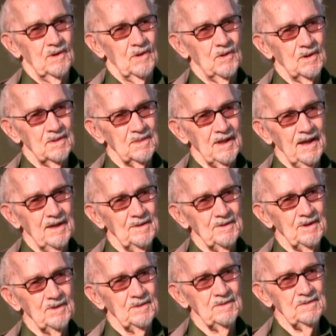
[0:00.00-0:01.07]

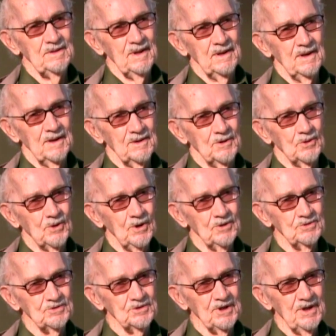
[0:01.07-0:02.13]
Orlando,
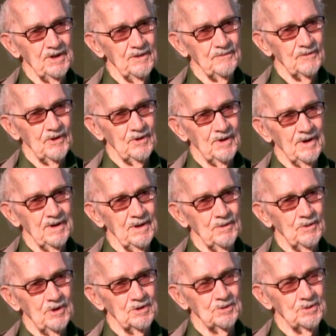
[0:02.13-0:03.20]
Cross City, Florida,
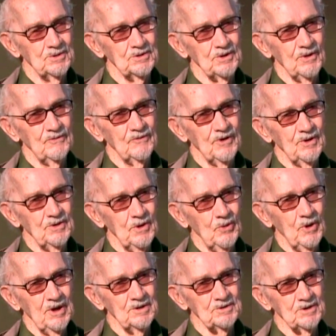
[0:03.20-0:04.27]
which was over on the
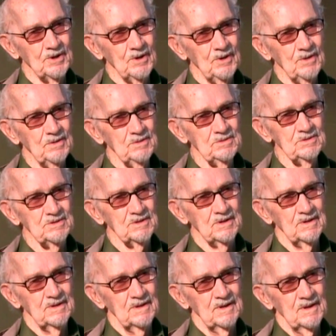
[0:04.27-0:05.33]
West Coast,
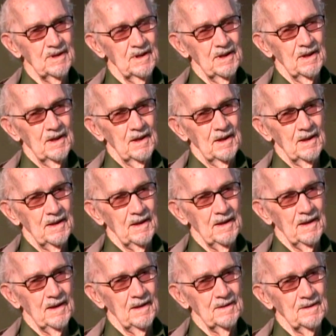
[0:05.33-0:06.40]

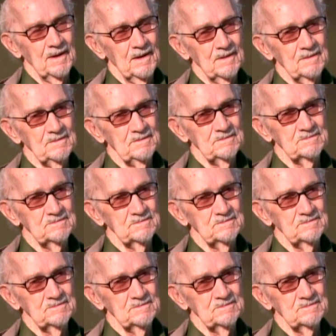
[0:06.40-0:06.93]
and of